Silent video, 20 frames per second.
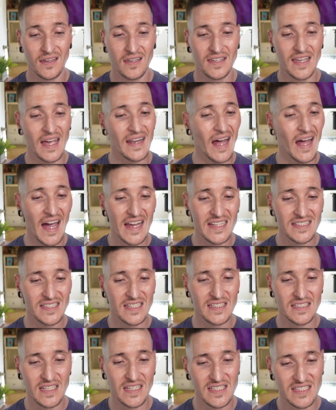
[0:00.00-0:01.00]
yet
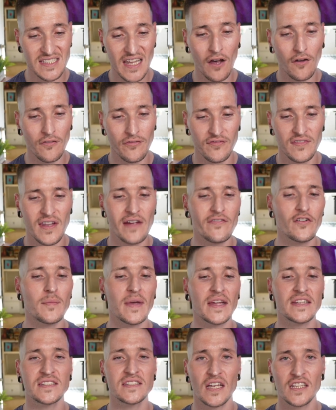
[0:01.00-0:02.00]
ISIS itself never
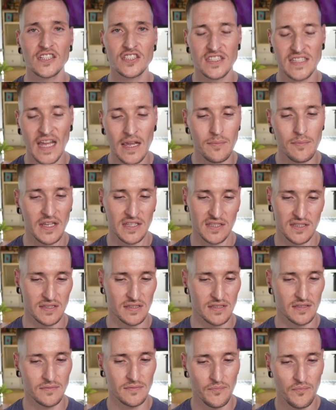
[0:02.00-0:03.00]
made such
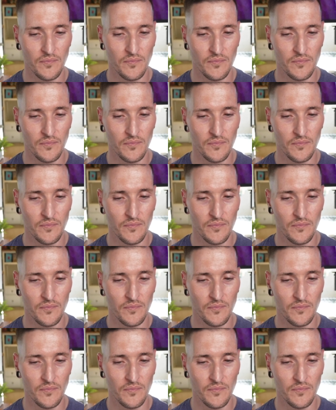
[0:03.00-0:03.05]
statements.